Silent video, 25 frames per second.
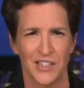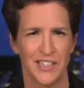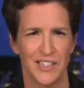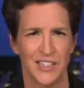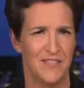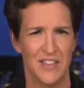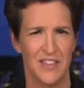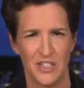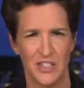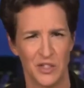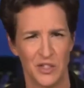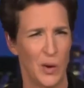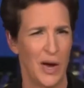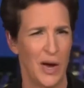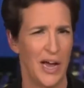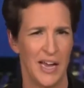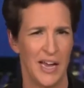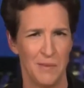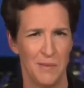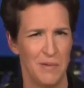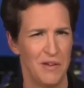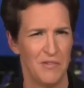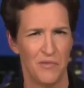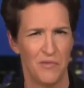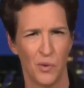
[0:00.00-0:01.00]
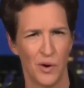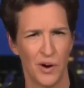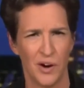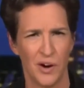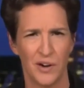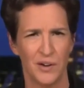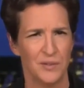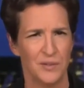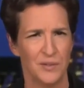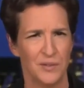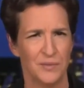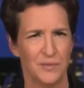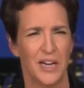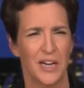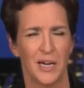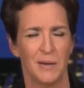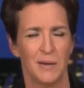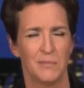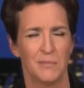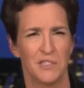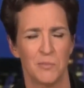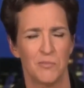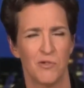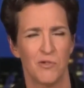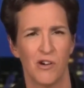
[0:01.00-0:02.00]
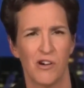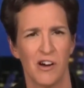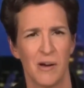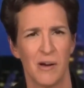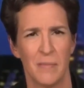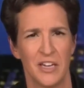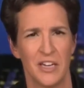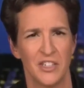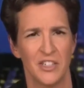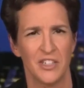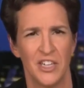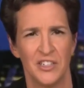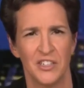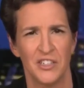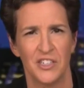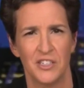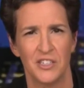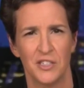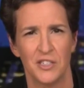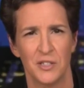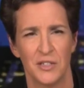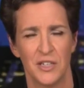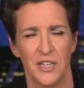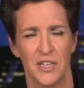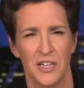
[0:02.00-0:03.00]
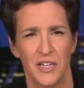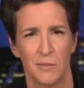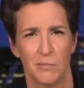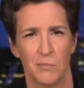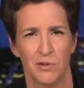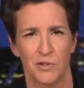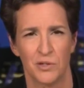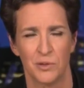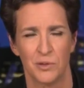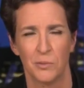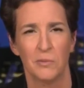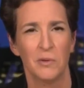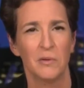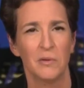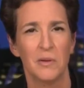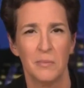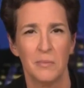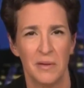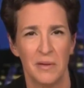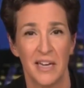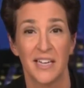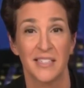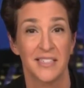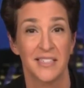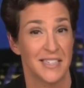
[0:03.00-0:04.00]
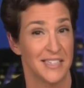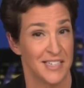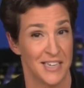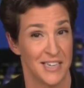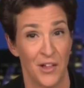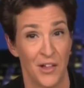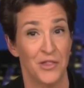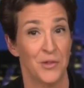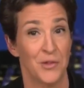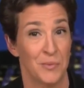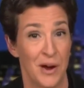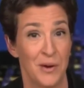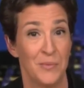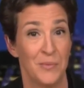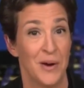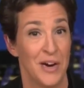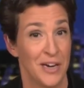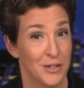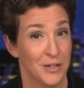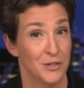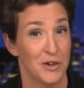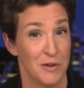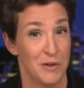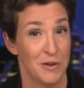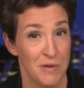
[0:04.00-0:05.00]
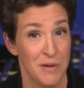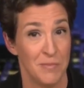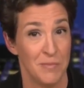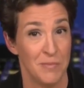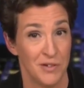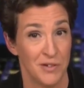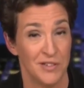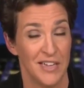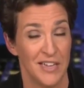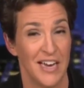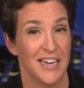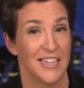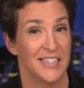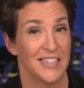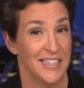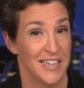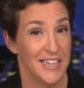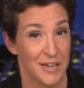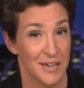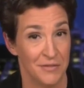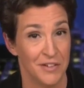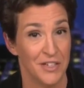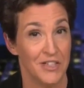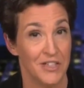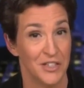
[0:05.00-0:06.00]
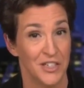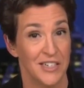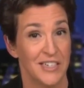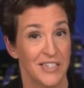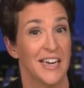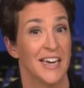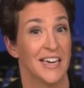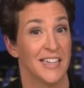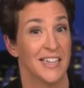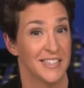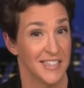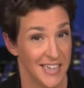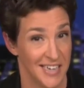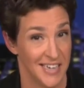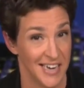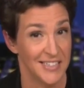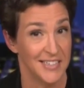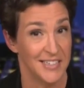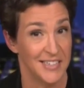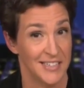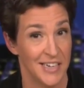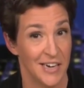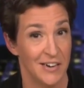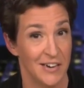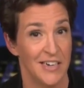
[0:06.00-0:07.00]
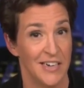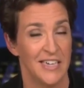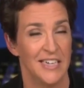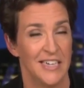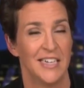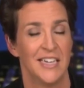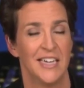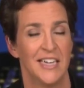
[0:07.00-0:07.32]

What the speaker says: In this way before when it comes to programming changes, presumably because it's not the right way to treat people, and it's inefficient and it's unnecessary.